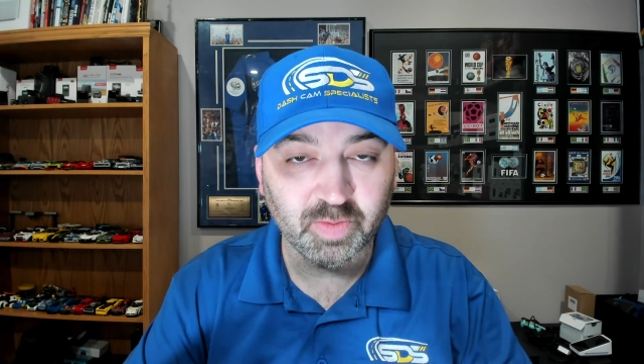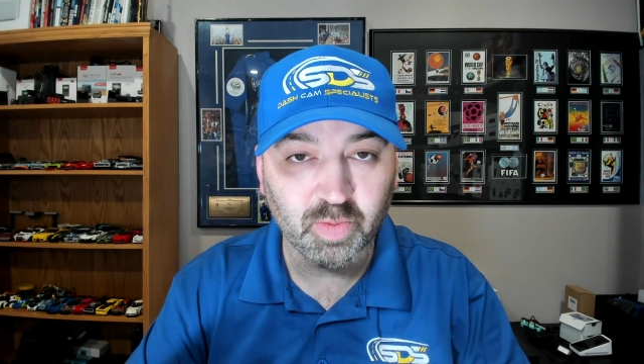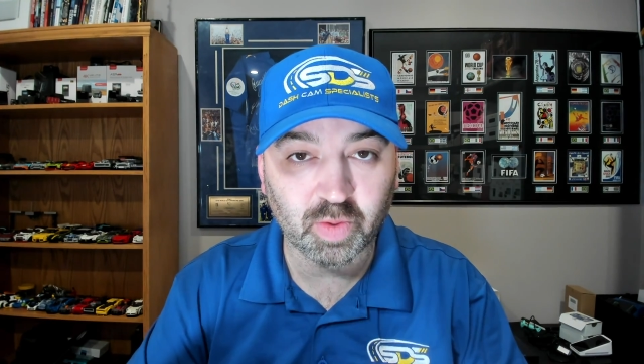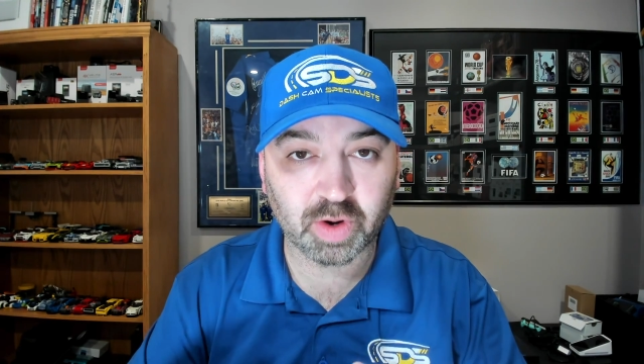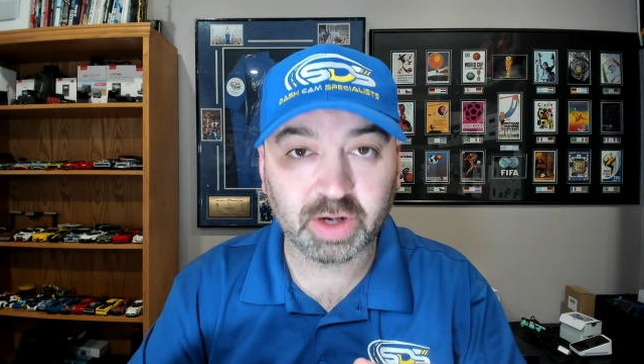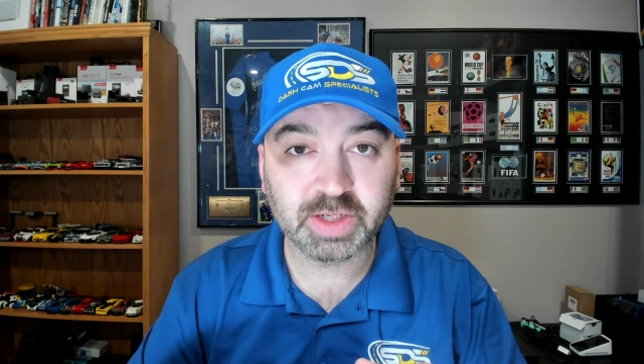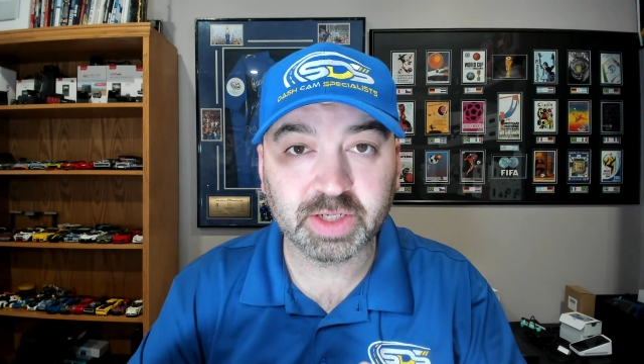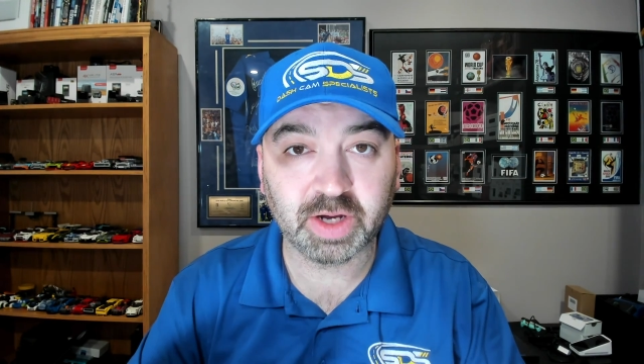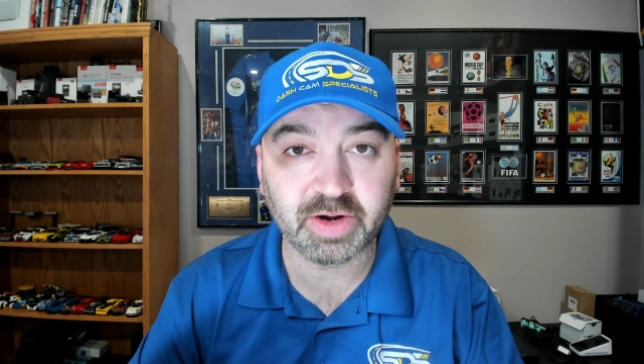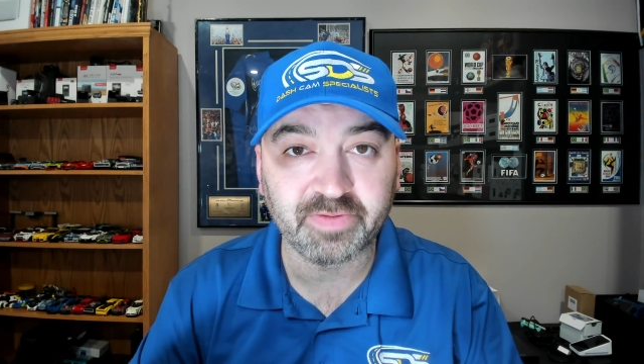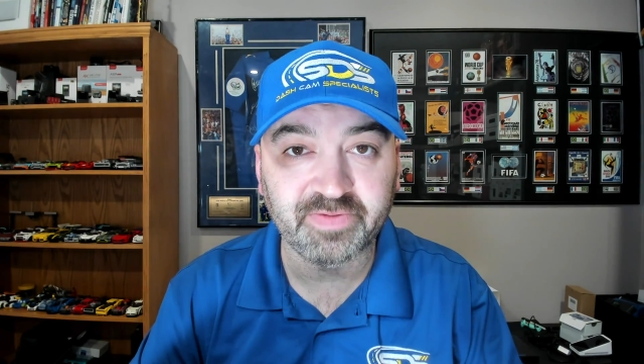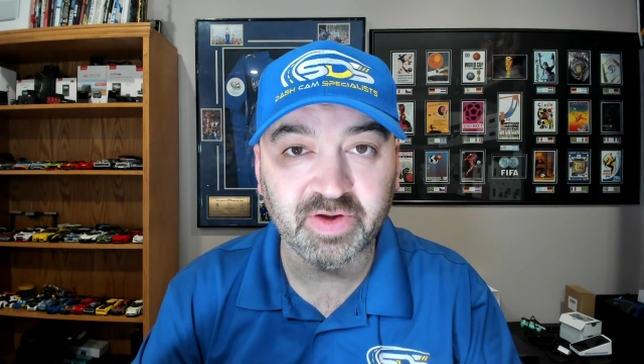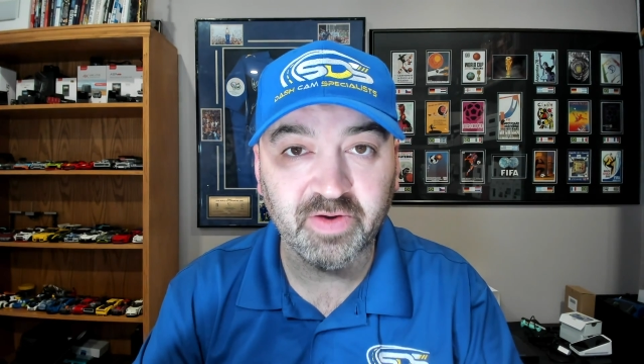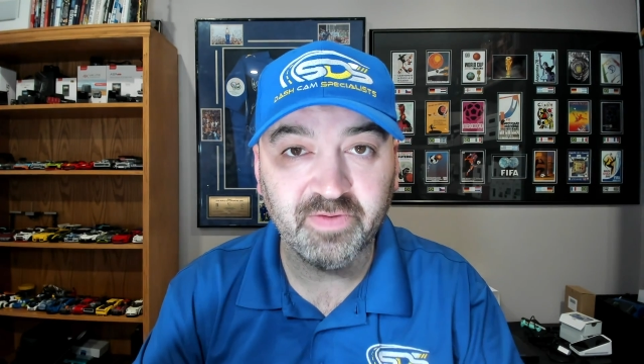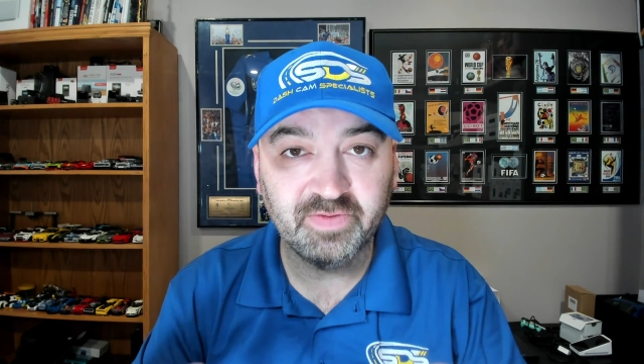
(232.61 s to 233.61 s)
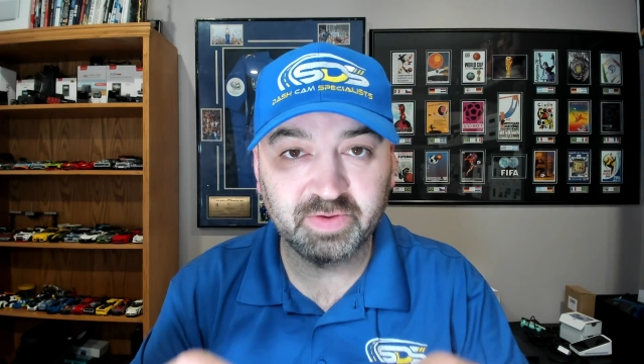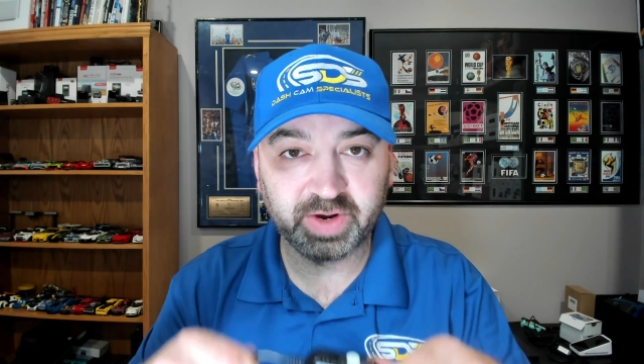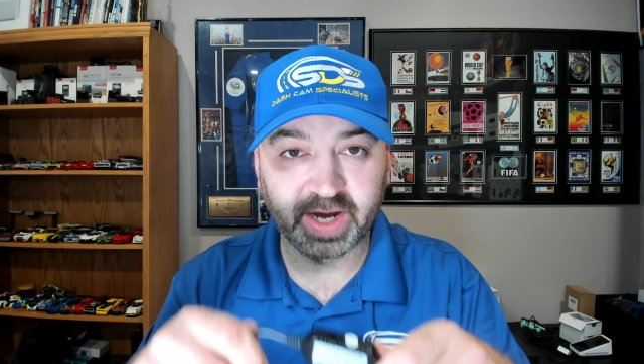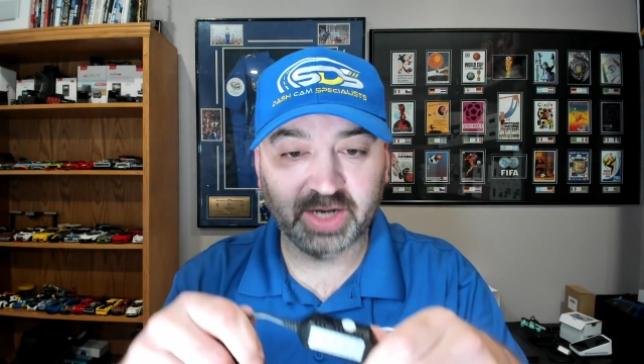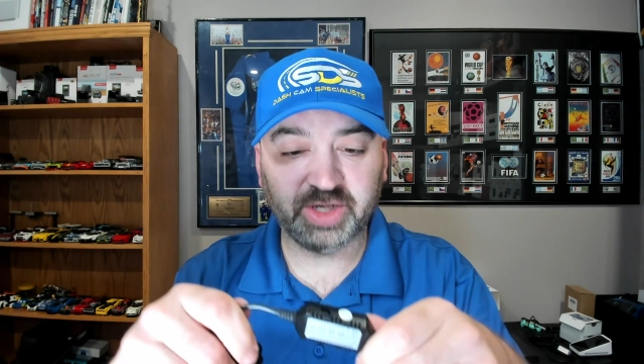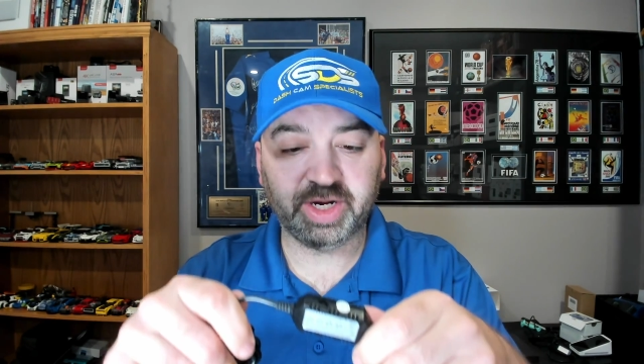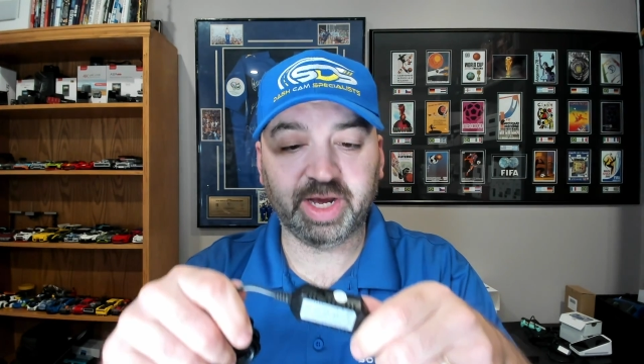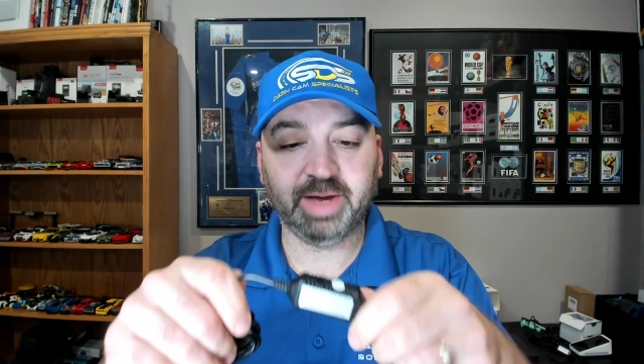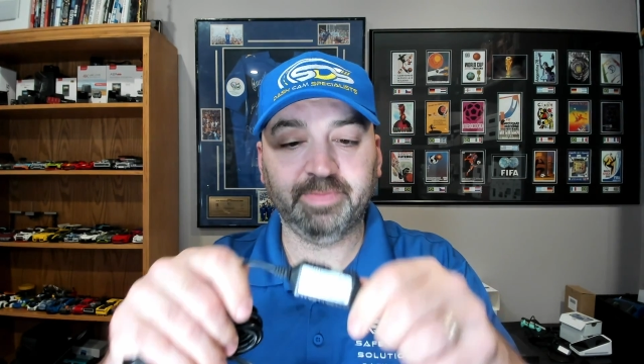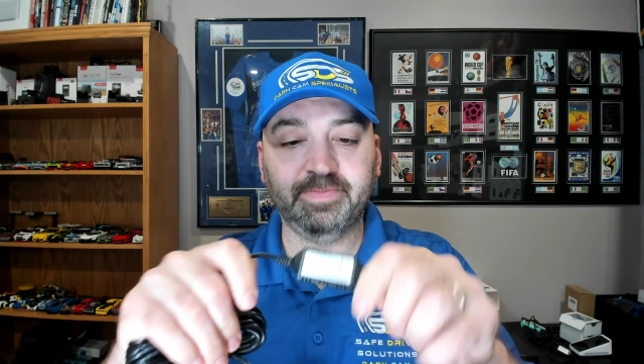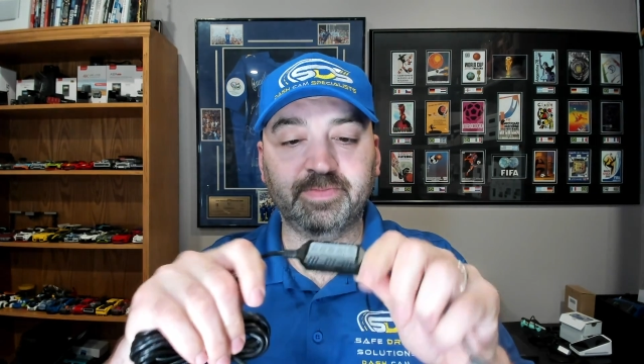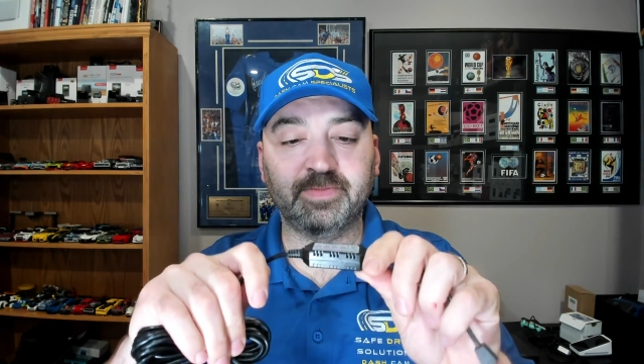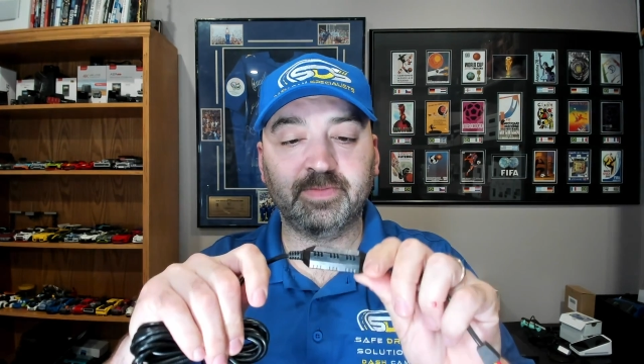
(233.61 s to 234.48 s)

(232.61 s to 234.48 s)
works on a Viofo dash cam.